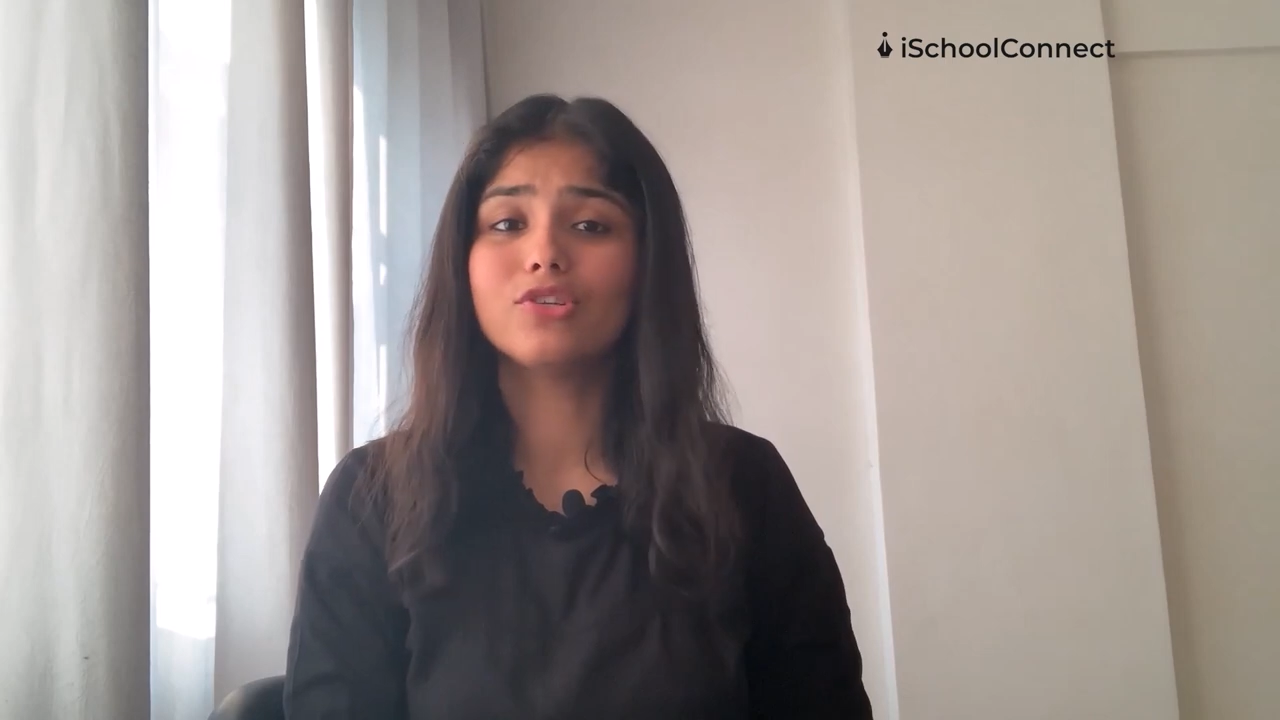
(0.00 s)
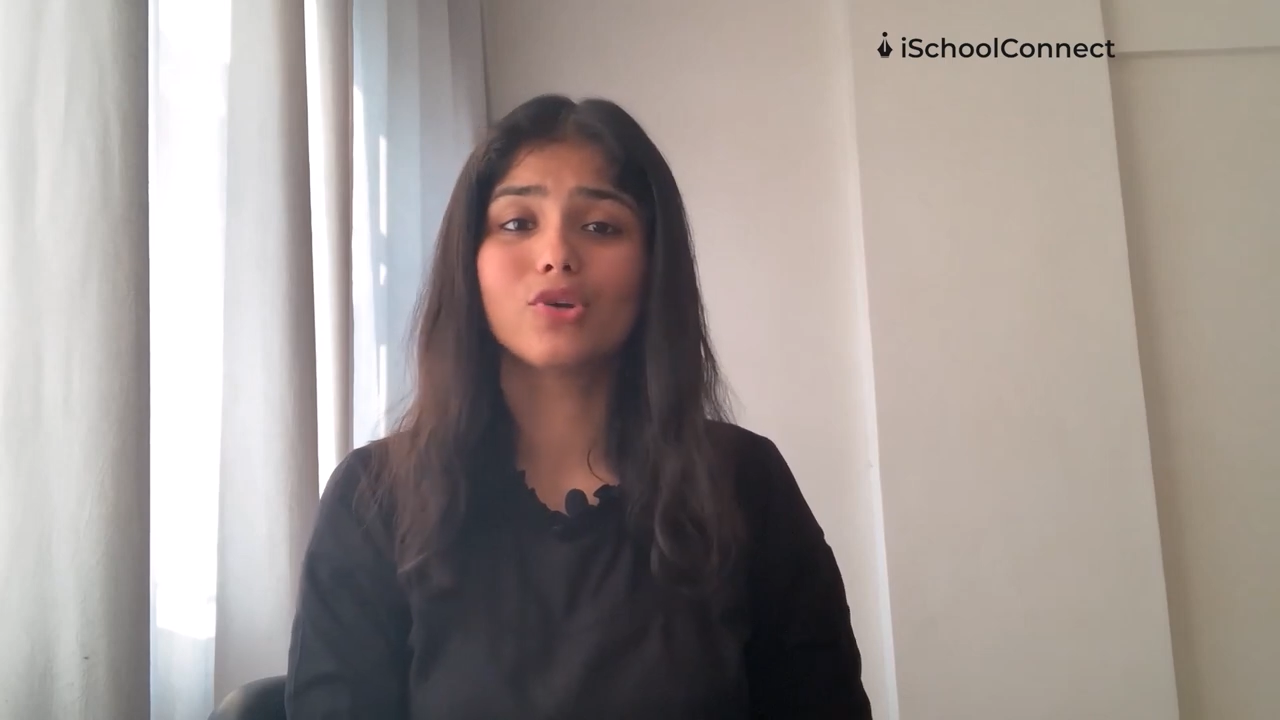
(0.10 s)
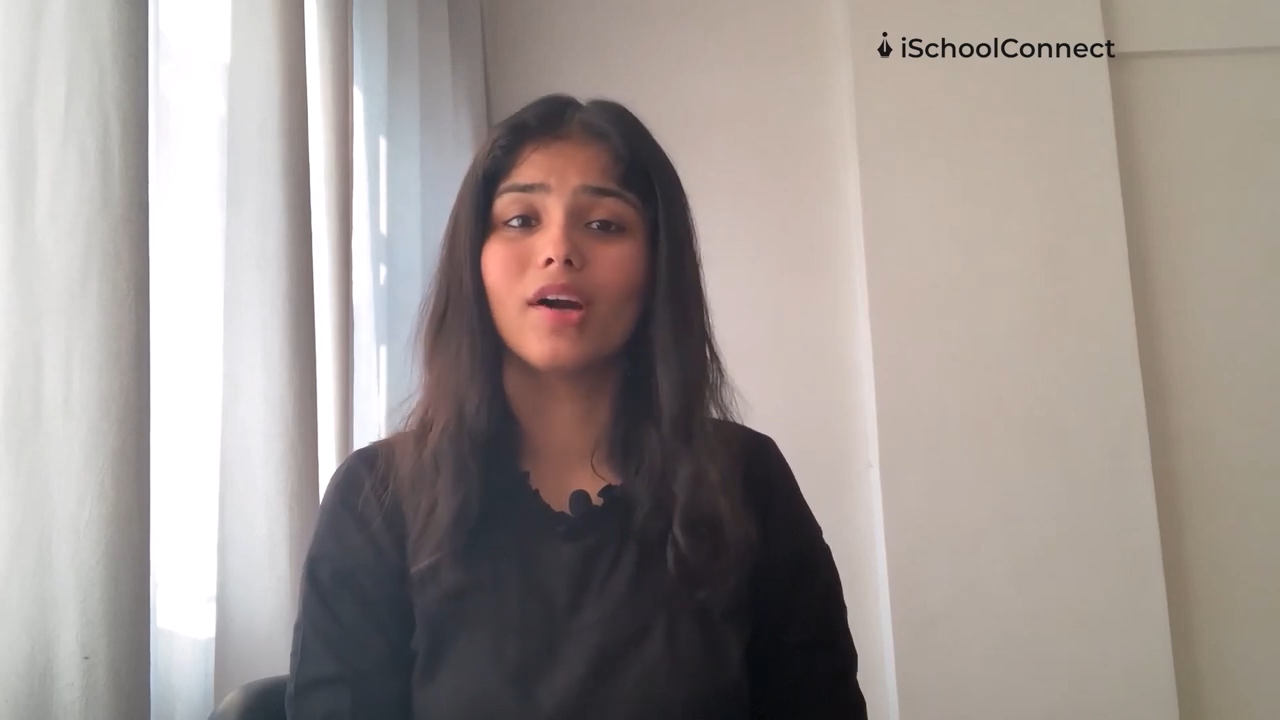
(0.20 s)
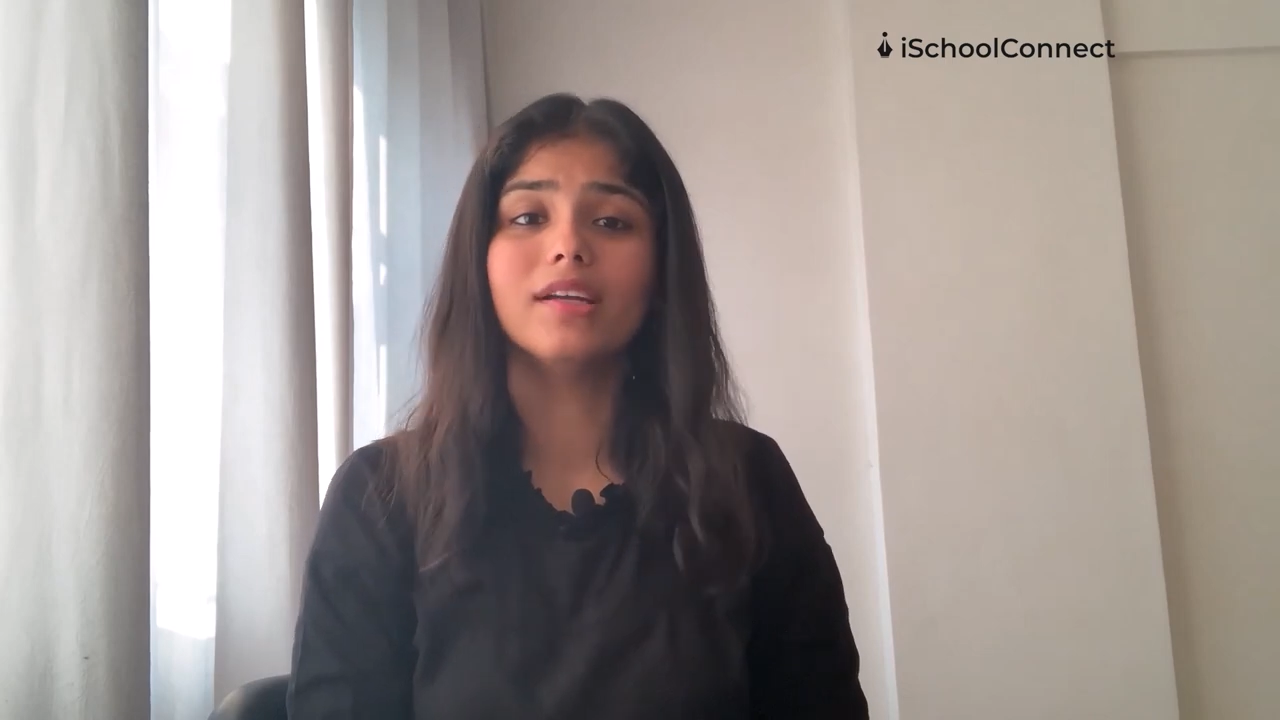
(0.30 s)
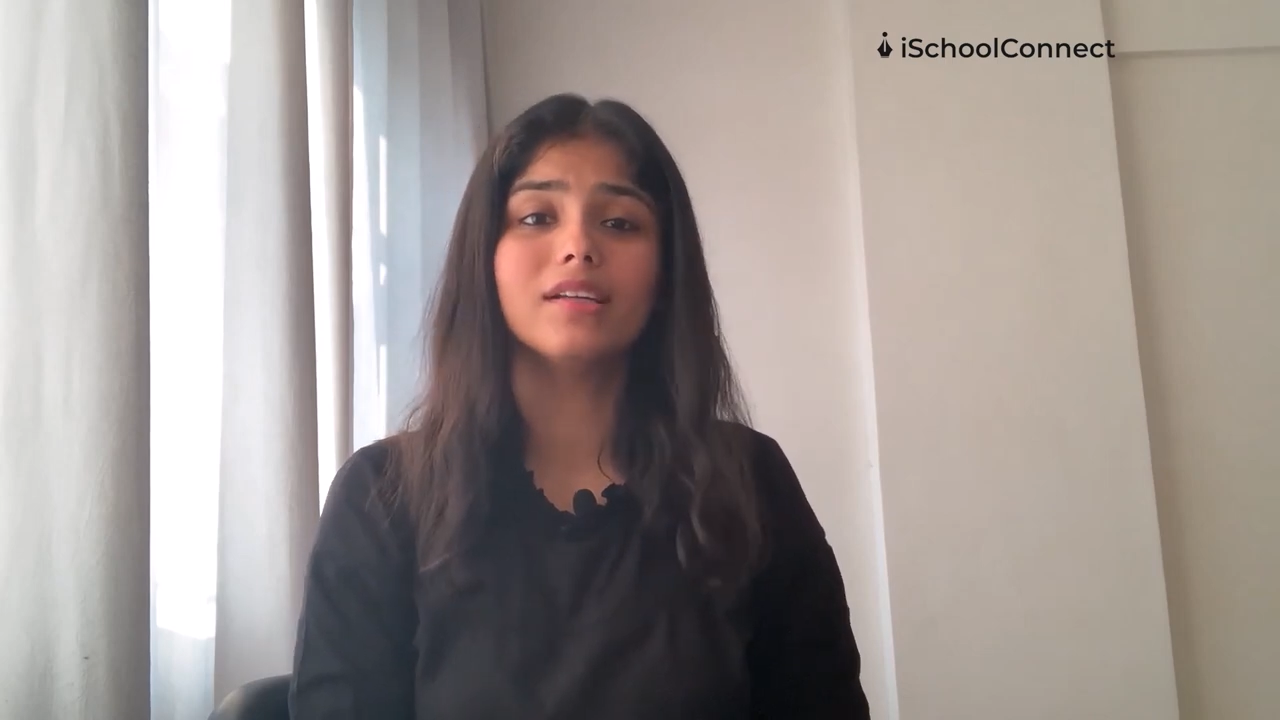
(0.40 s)

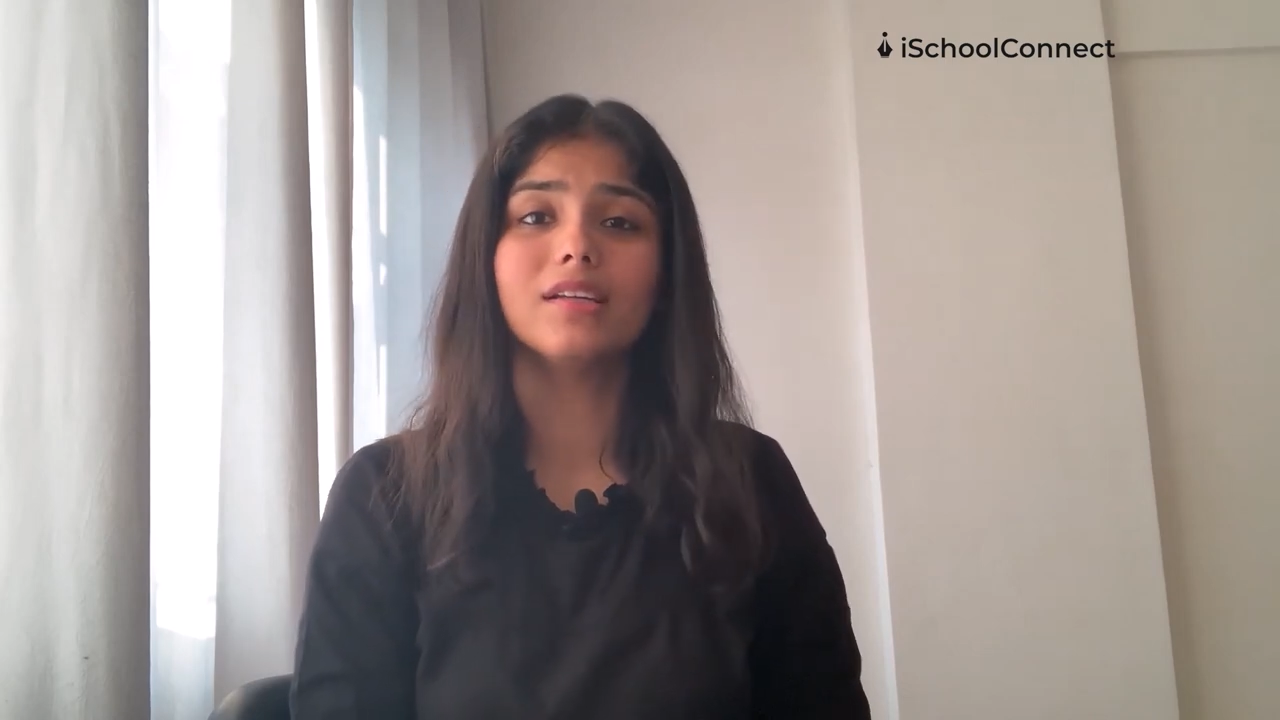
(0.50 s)
joined